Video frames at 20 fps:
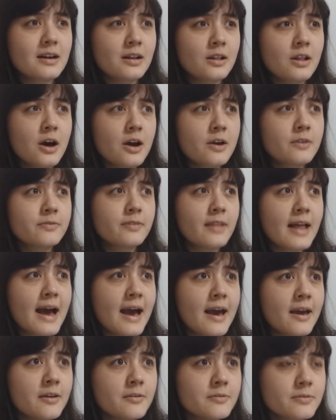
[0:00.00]
a lot of
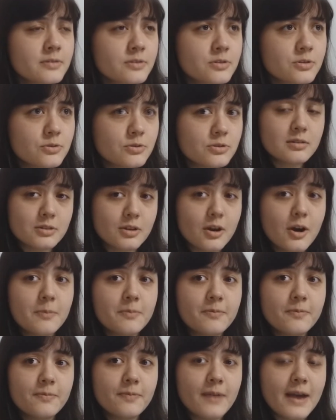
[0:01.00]
lives to
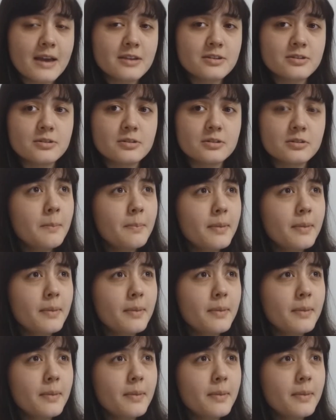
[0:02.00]
stop fascism,